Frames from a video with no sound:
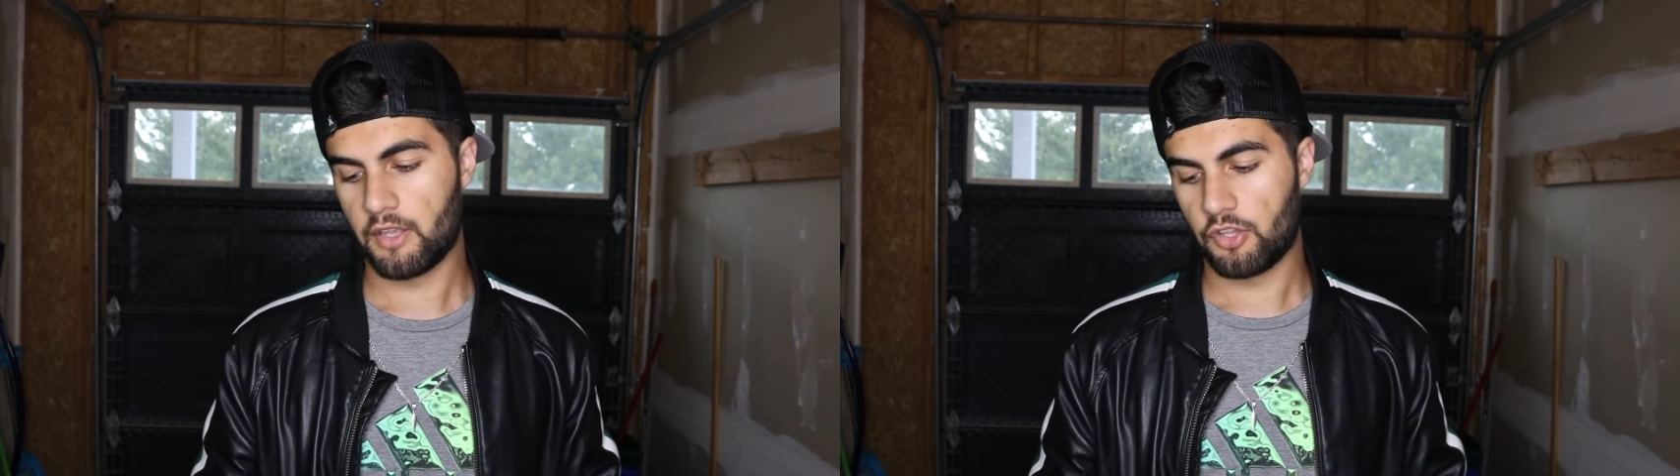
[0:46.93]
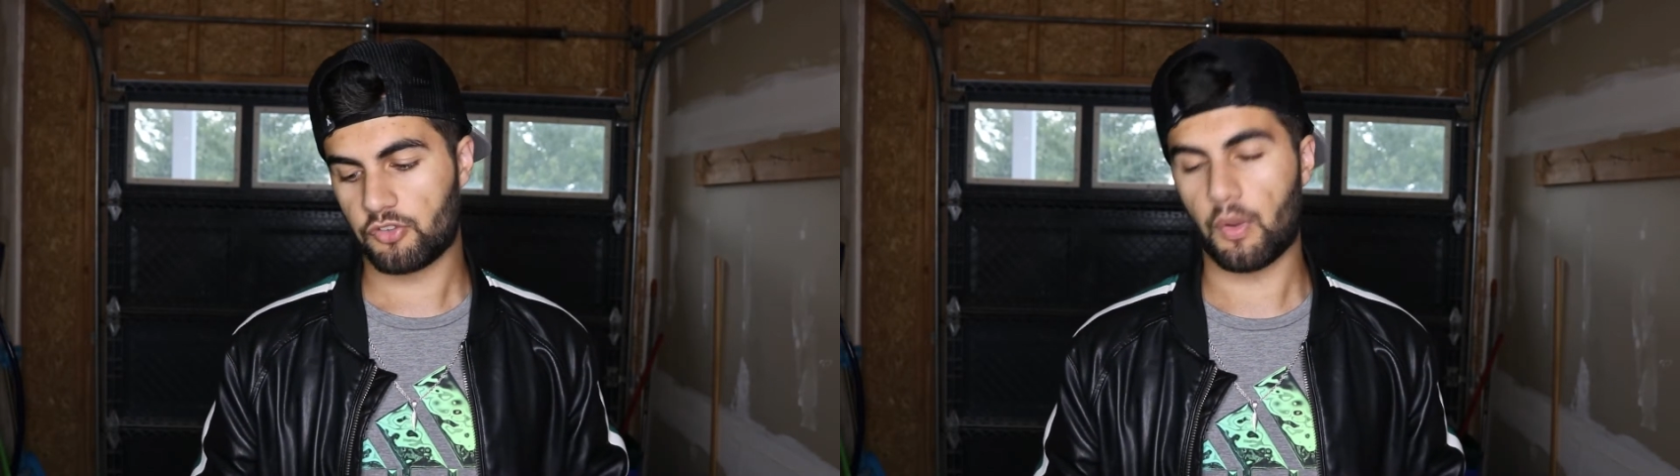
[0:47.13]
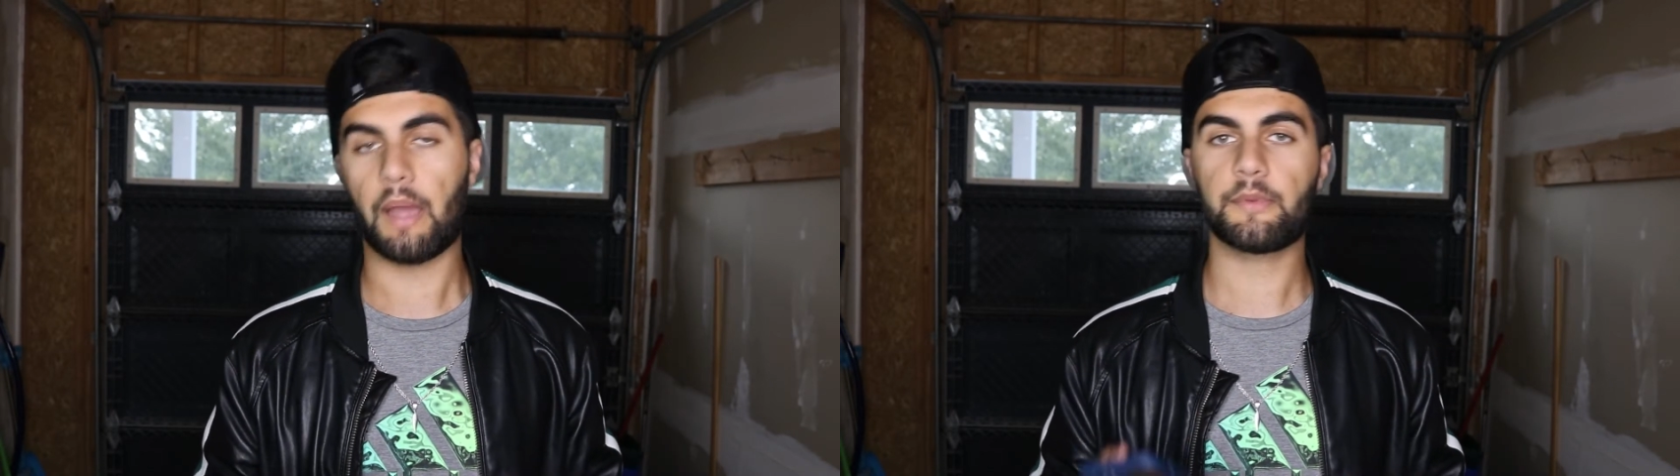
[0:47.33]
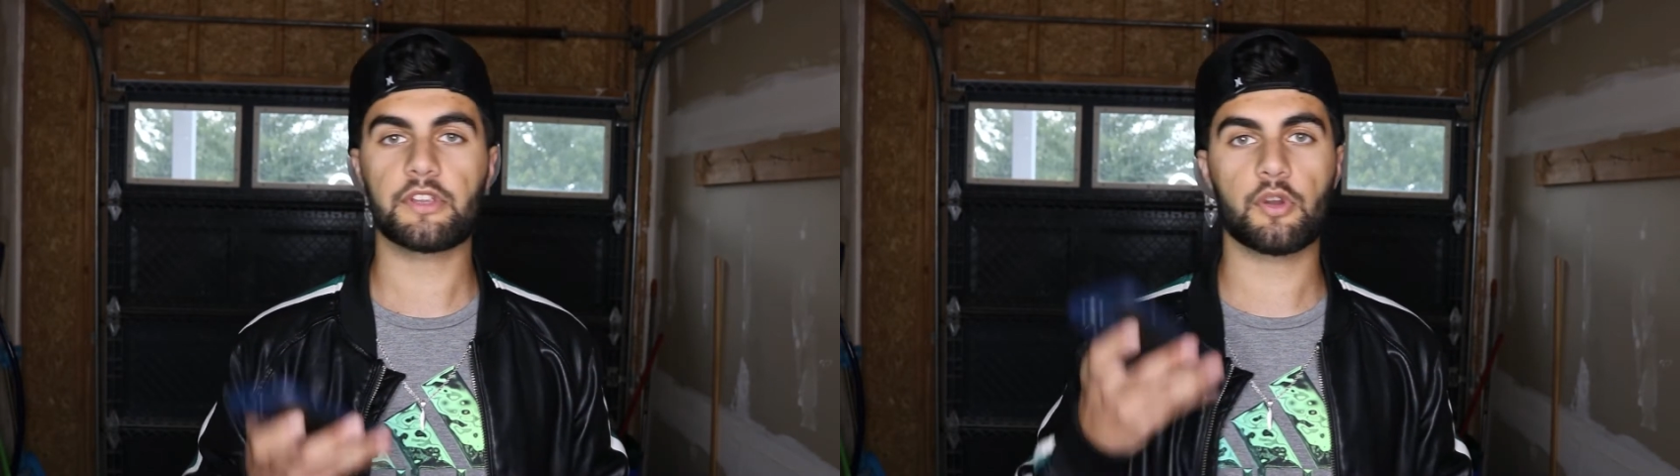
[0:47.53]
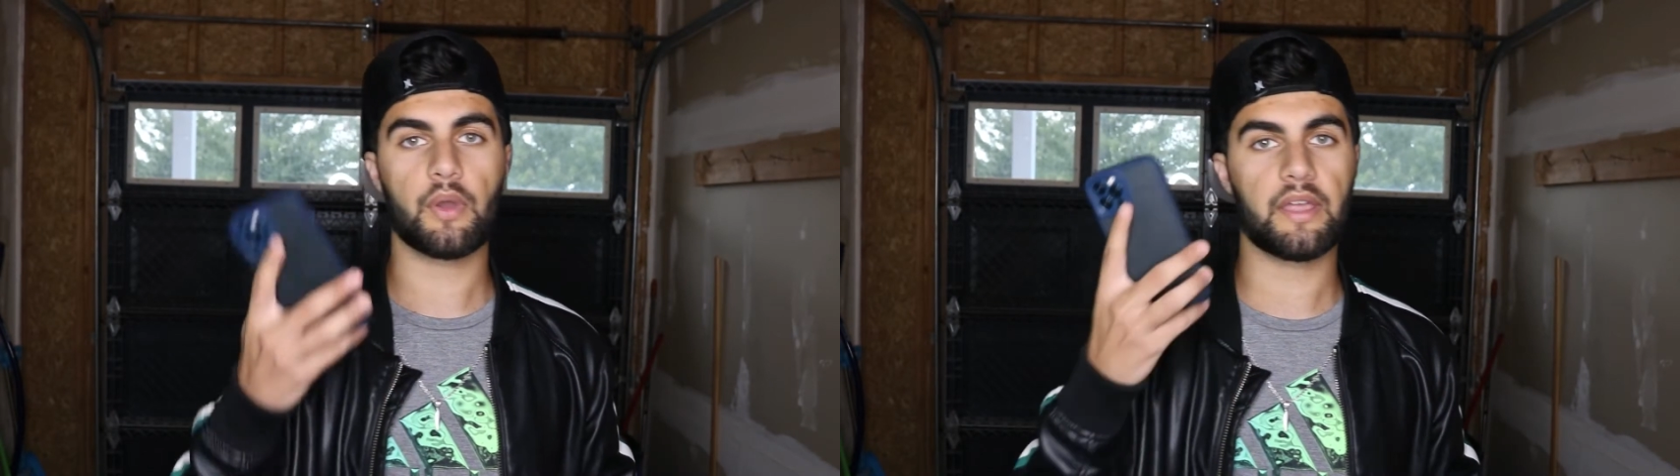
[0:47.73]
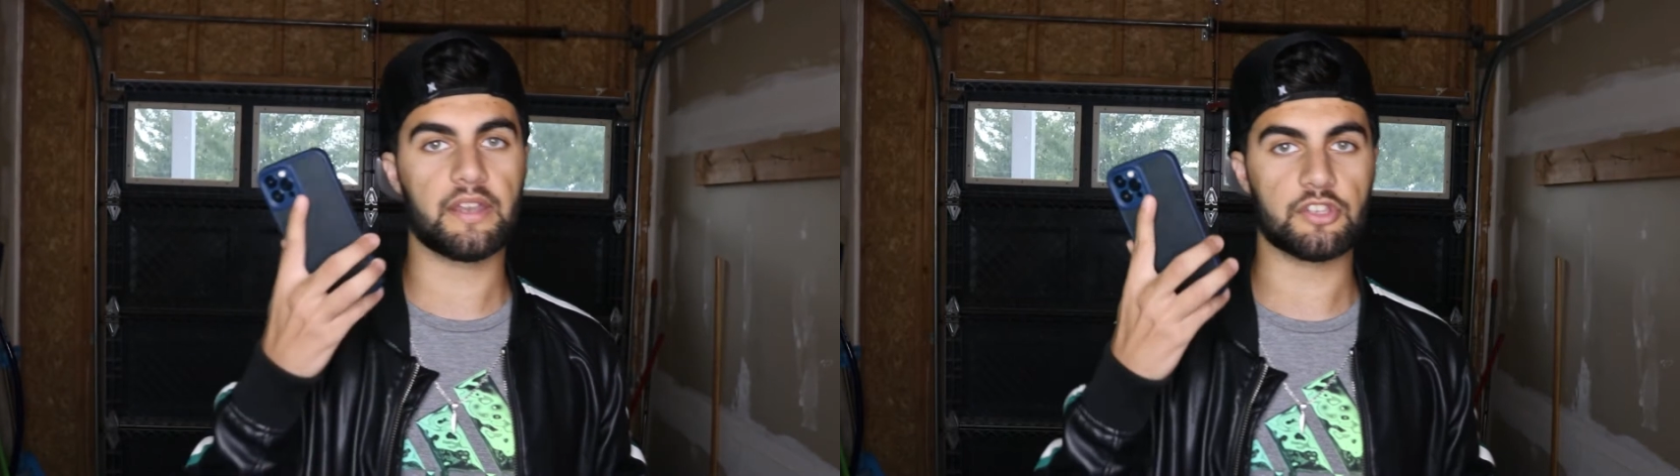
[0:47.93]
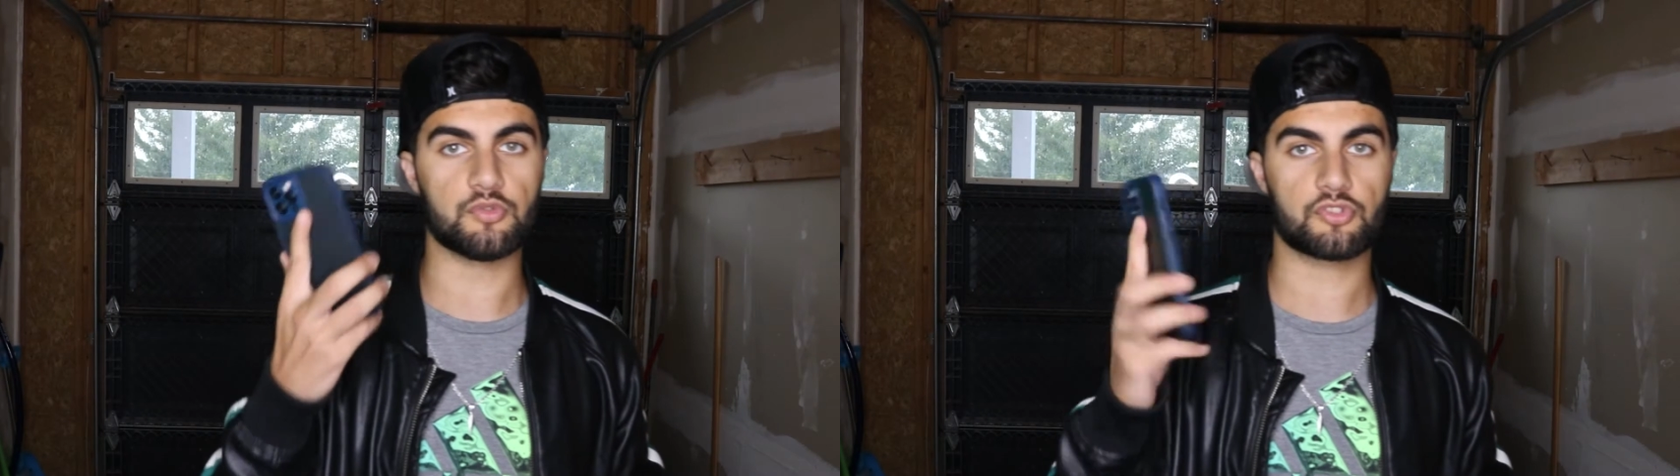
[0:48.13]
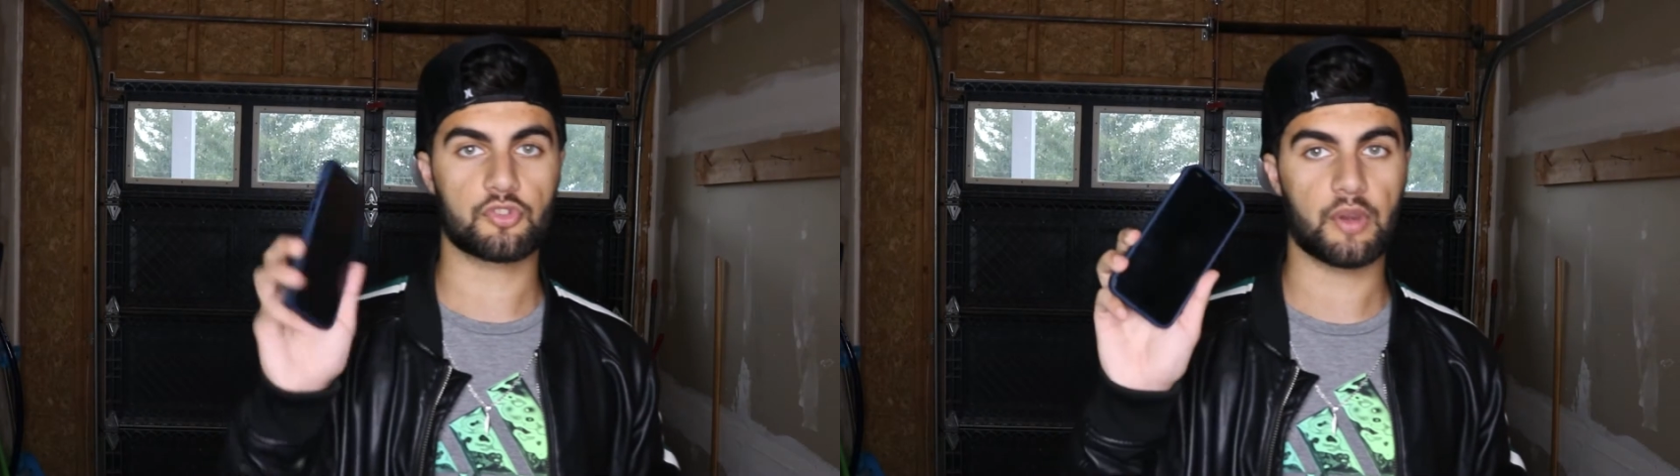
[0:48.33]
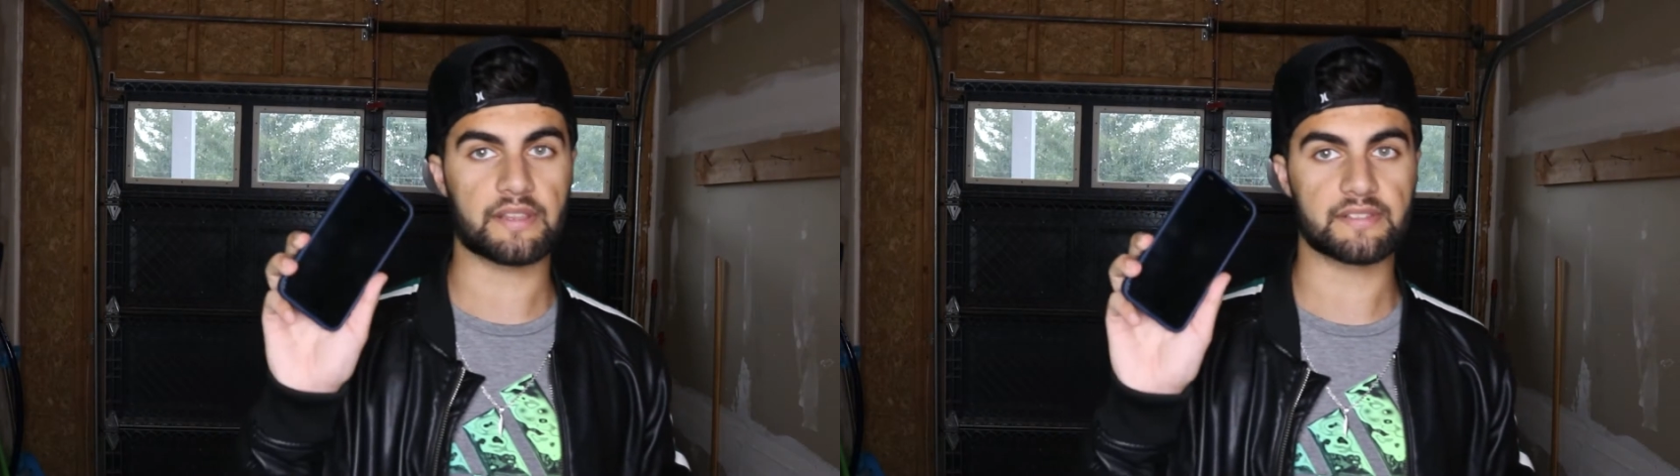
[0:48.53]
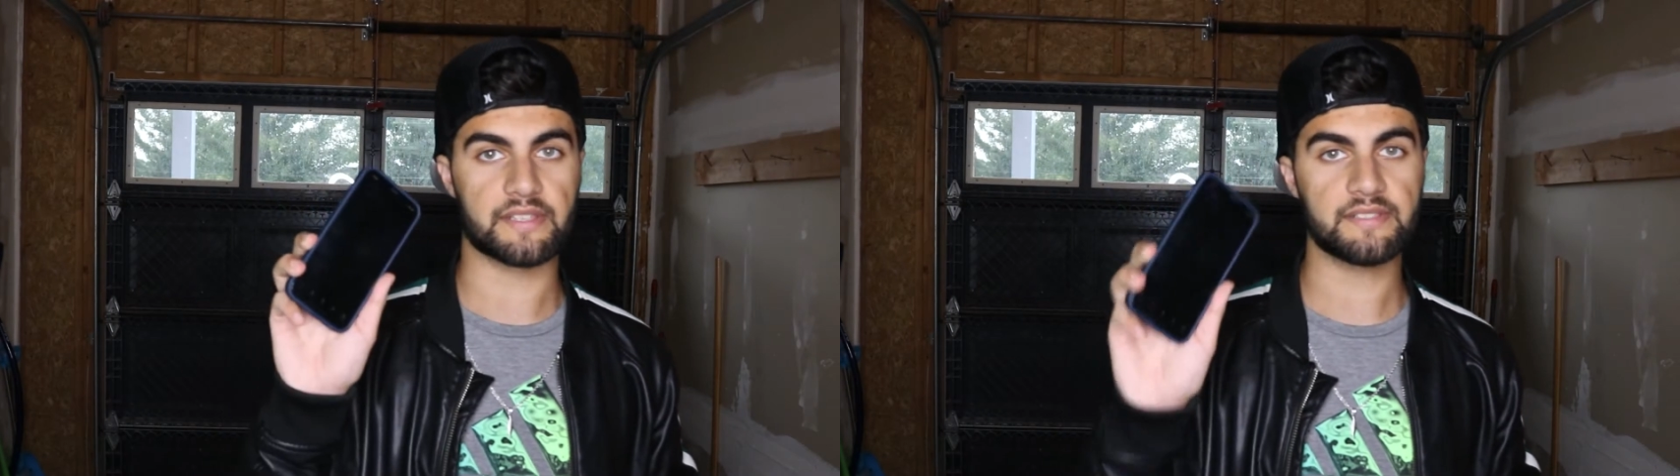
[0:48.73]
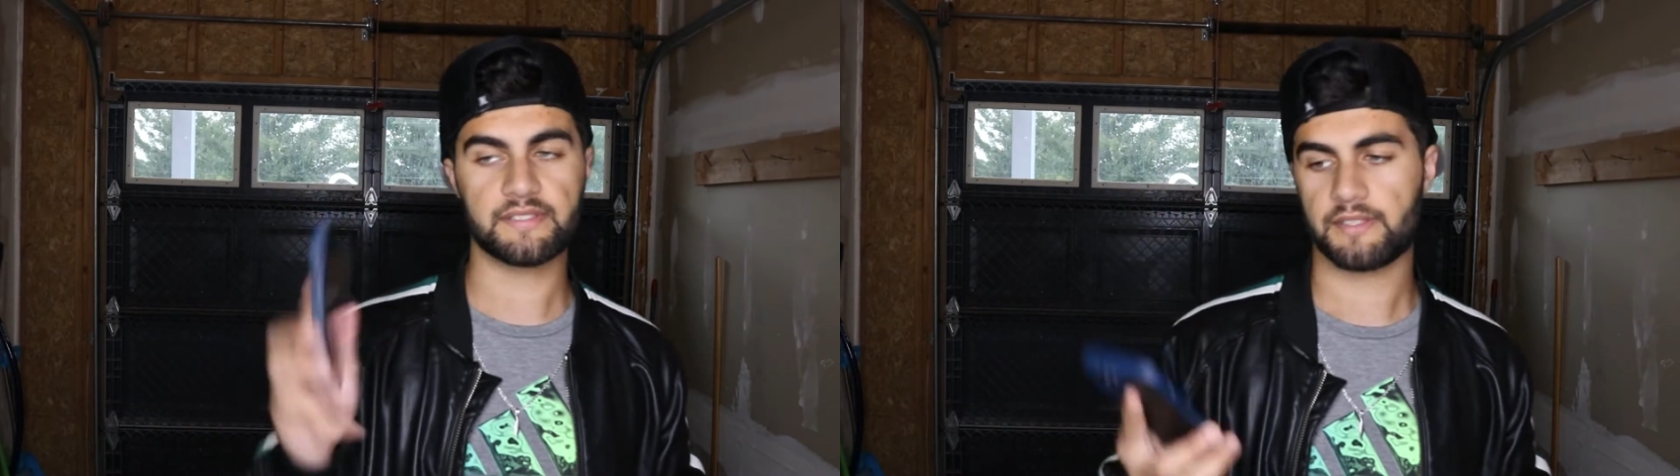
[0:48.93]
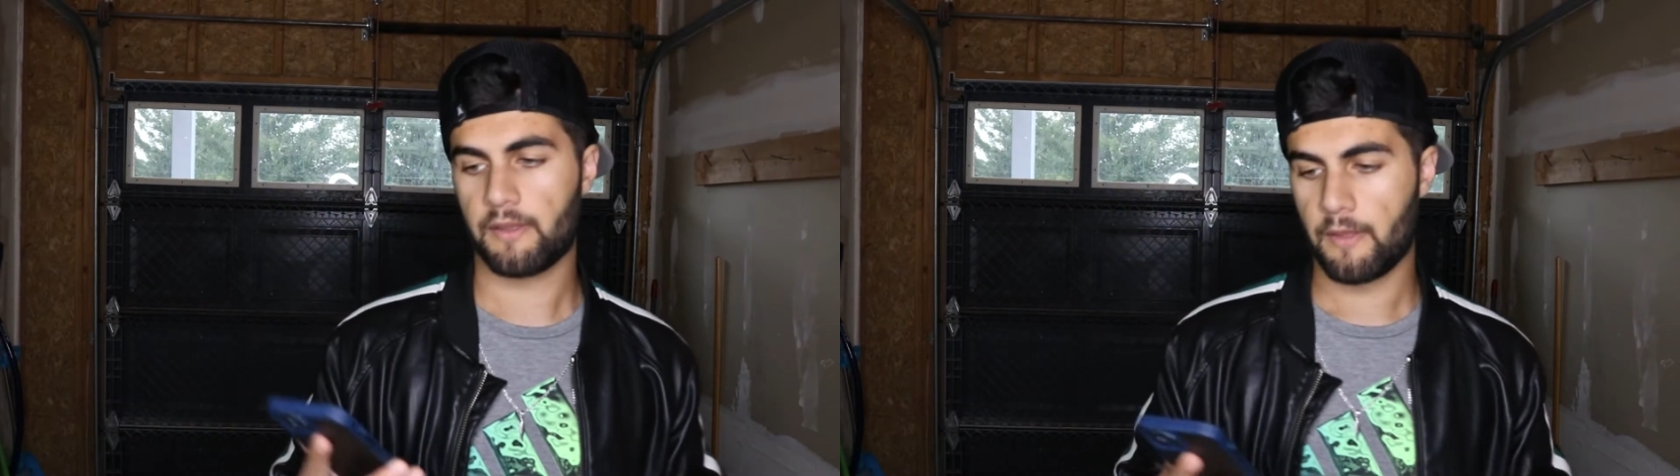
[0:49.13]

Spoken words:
So I'm going to go ahead and use Craigslist.